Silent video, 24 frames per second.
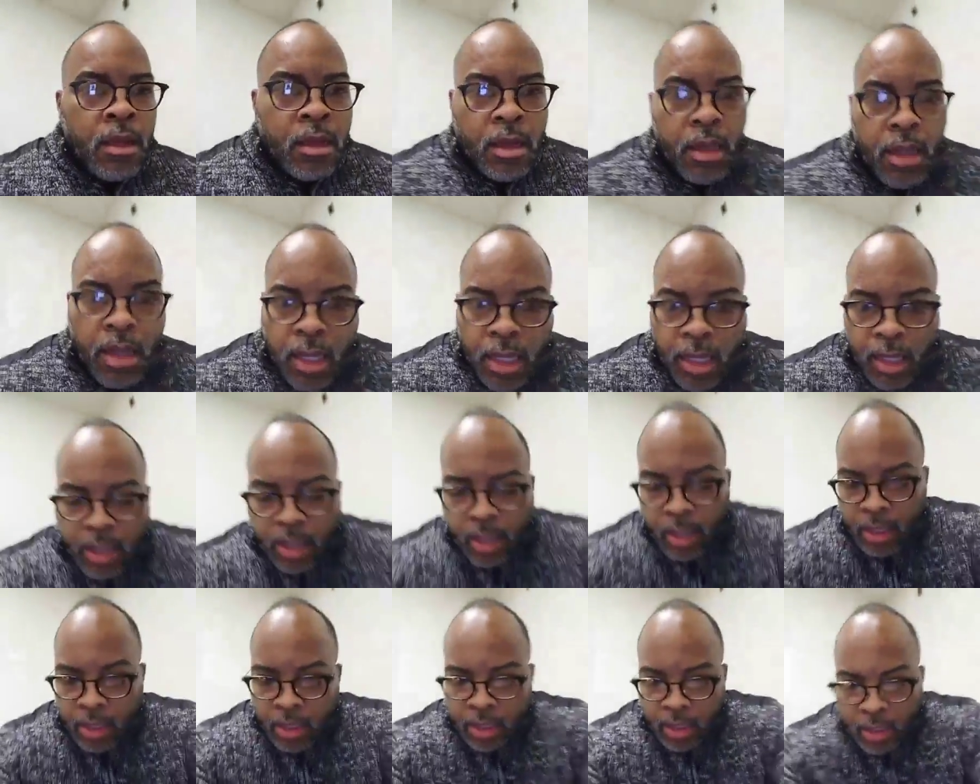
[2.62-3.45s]
It
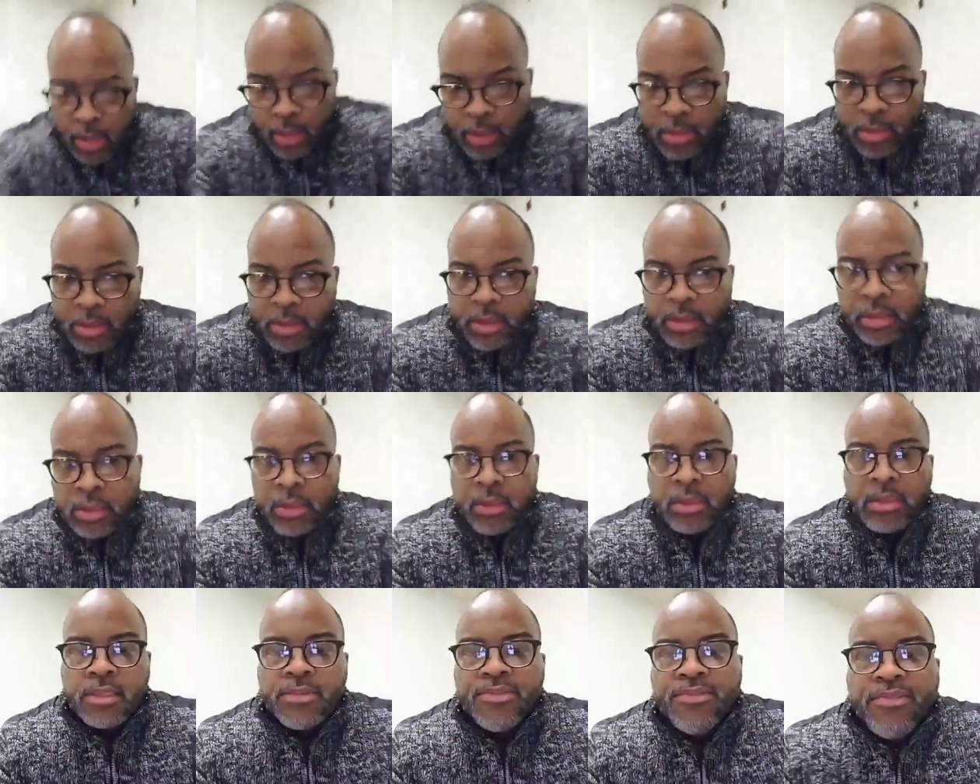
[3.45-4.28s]

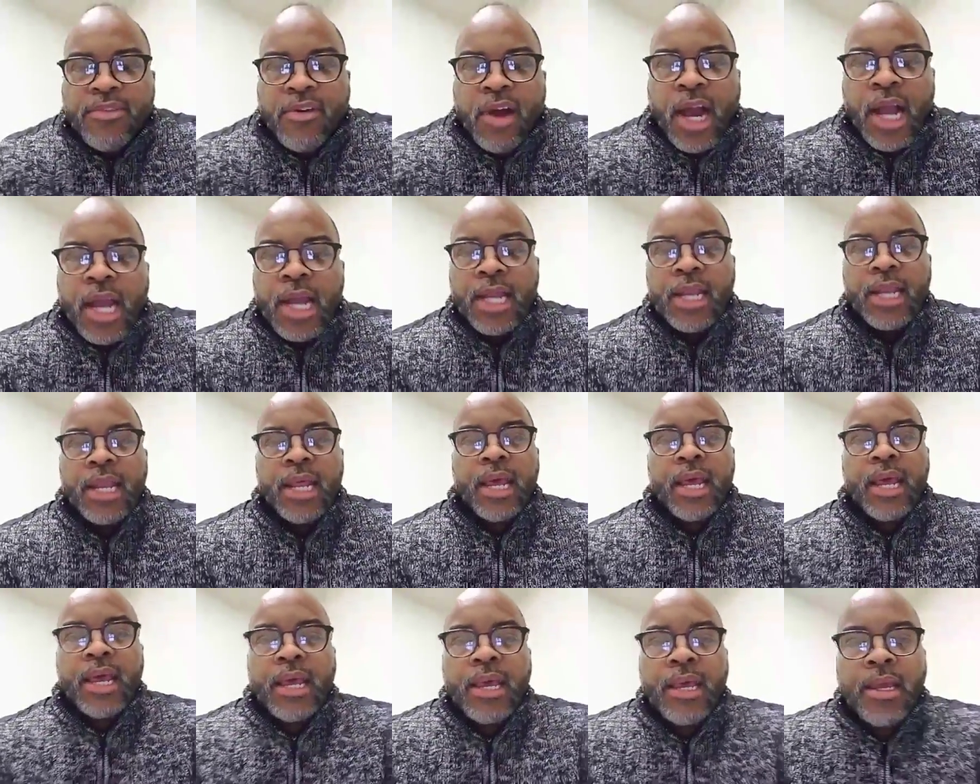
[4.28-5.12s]
is
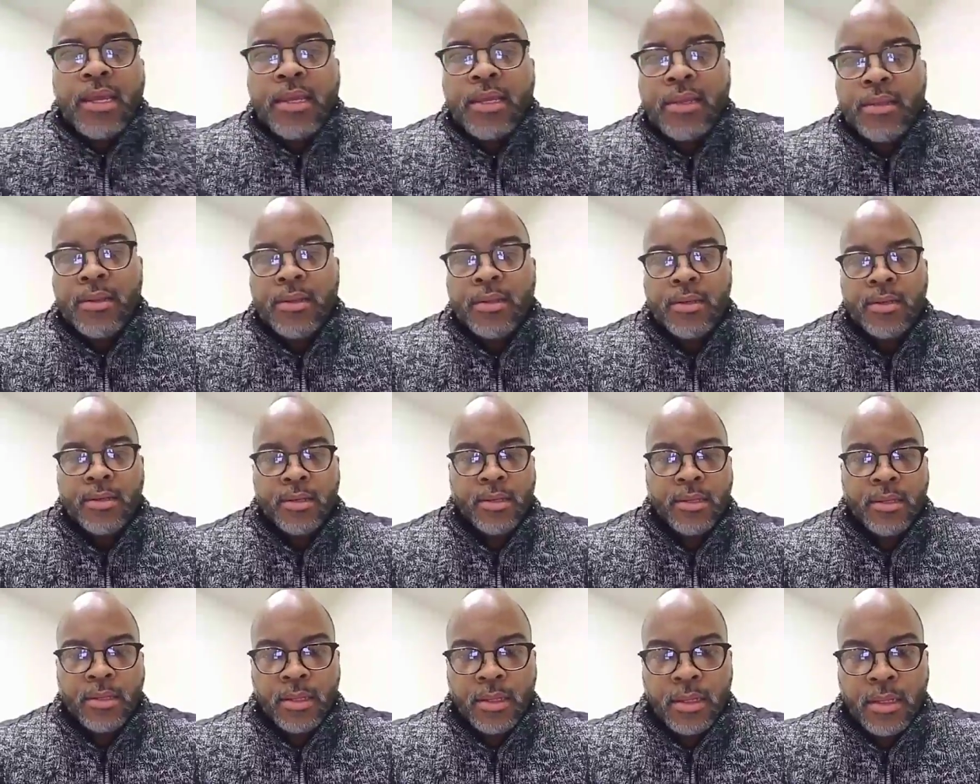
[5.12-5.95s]
Friday,
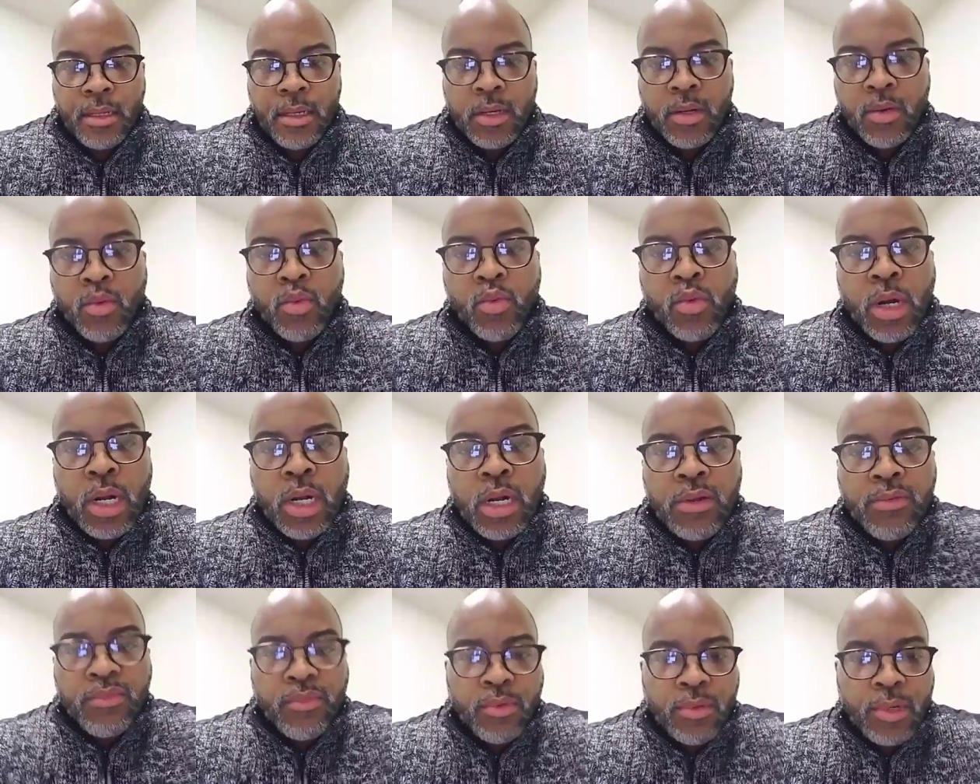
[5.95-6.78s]
a
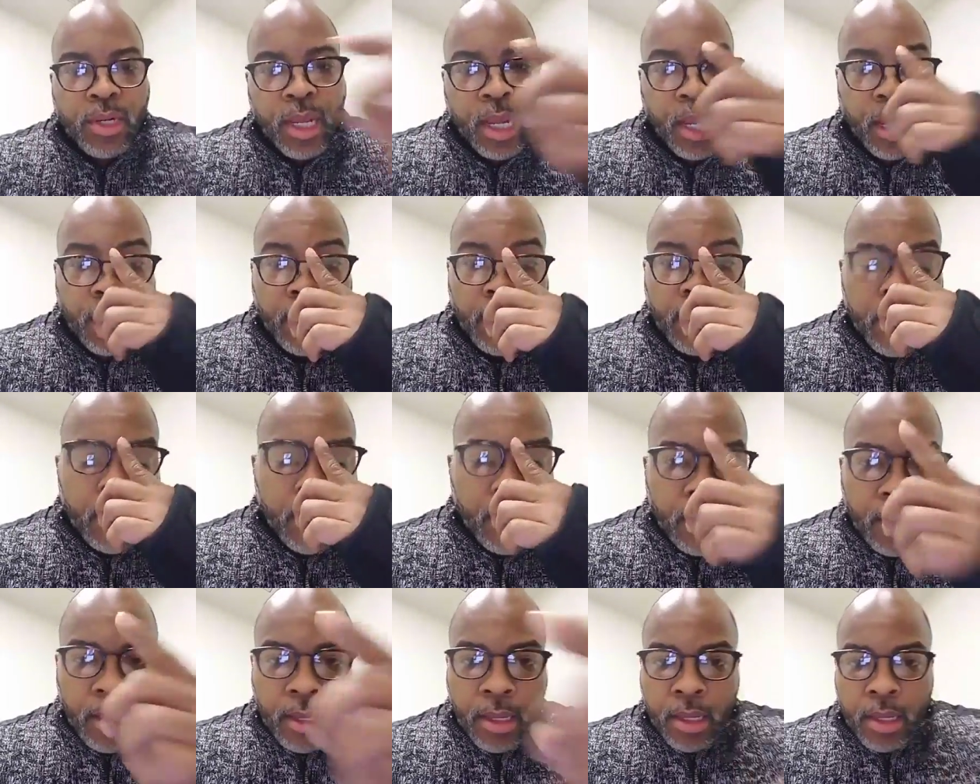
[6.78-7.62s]
wonderful day.
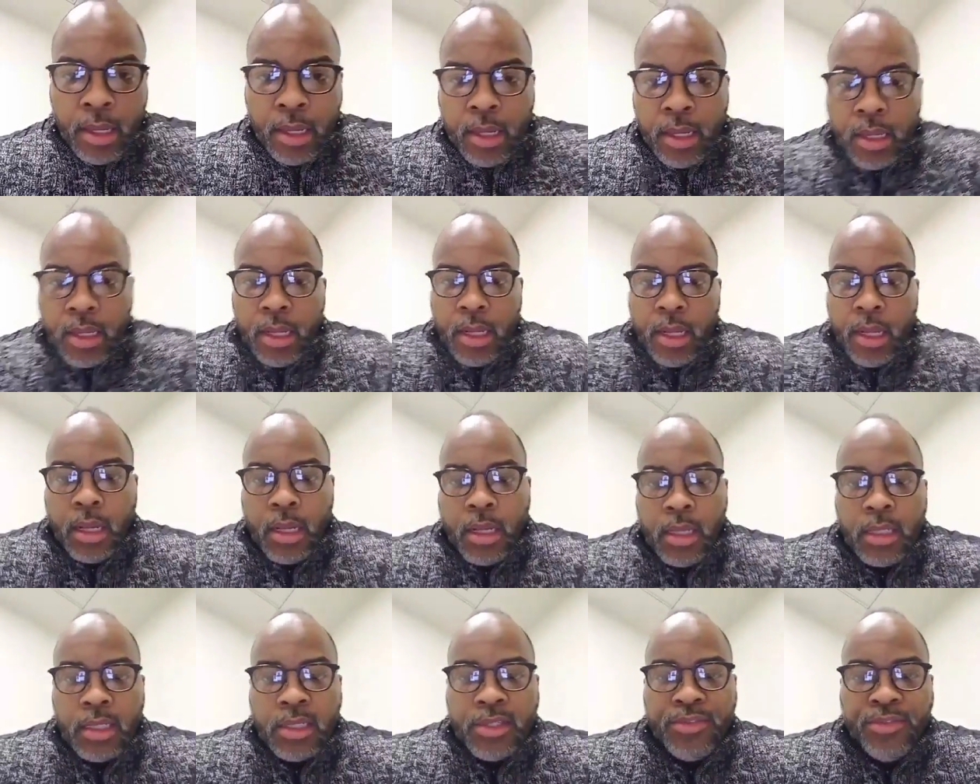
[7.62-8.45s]
Uh,
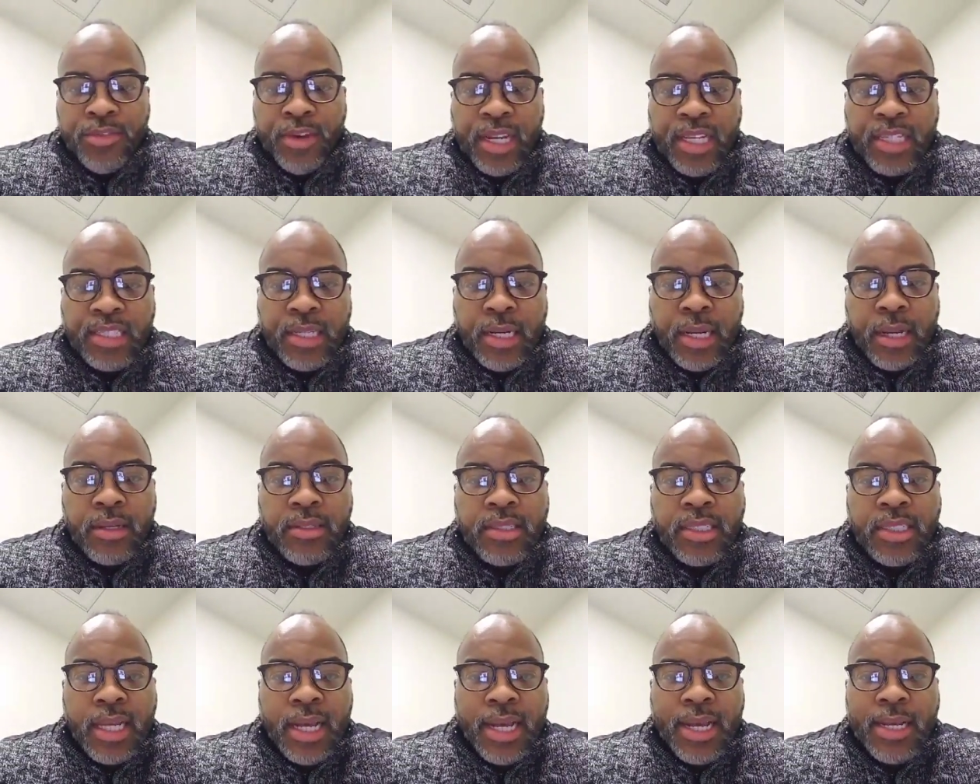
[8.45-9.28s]
it's freezing
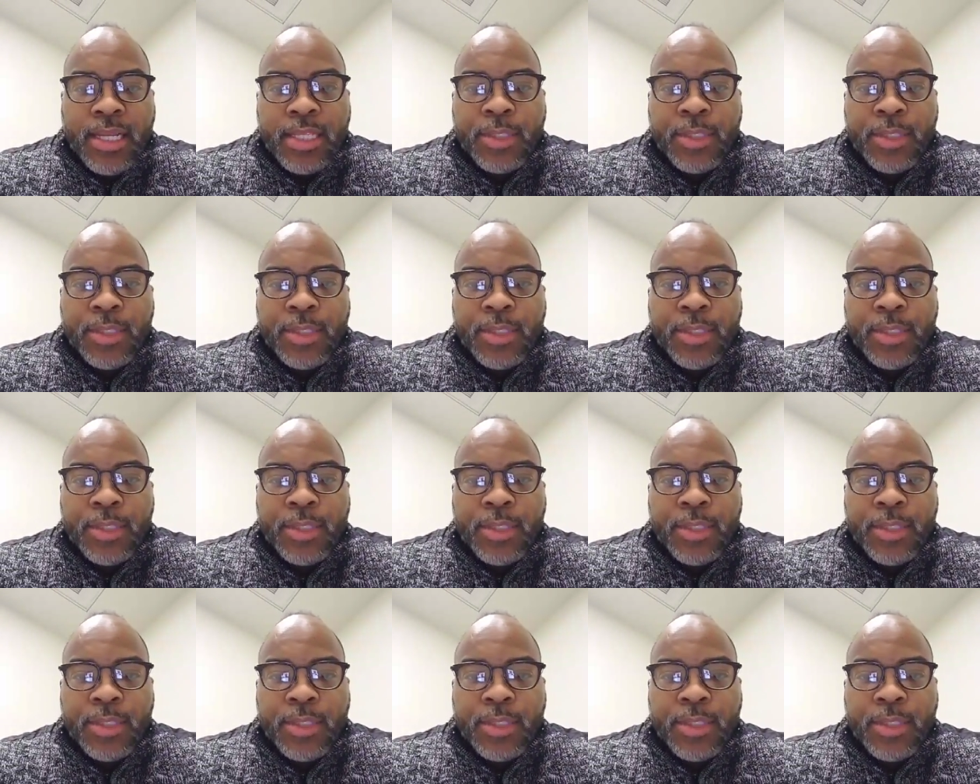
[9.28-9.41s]
outside.